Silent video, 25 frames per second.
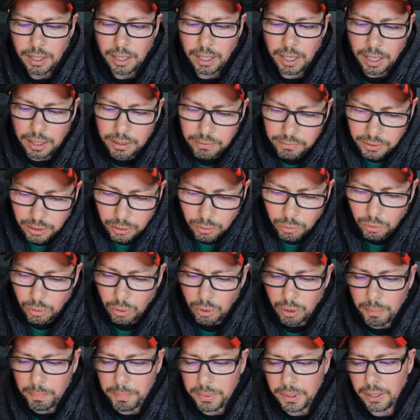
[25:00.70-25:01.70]
and we
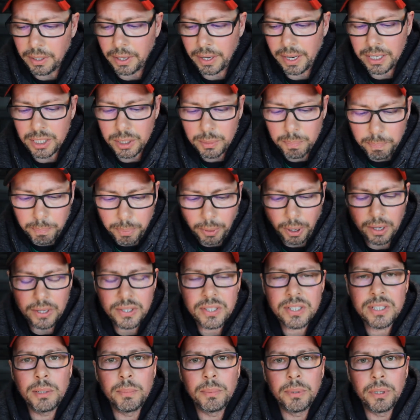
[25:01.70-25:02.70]
all be
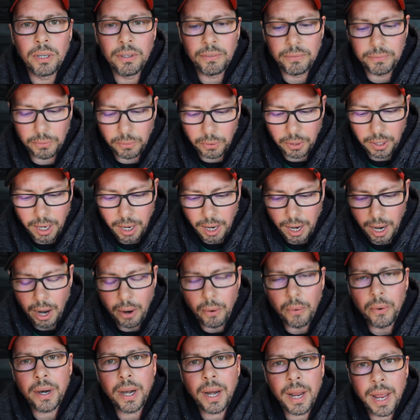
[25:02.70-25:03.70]
responsible for
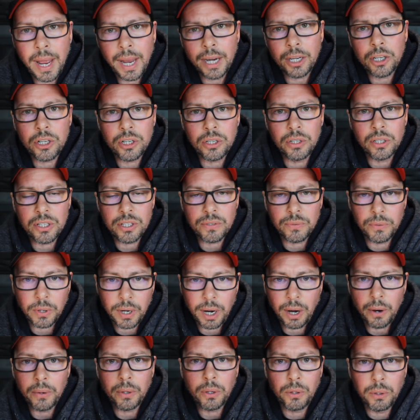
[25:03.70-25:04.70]
our actions,
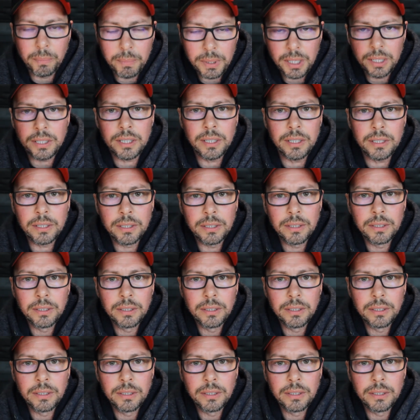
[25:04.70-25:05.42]
for our committed.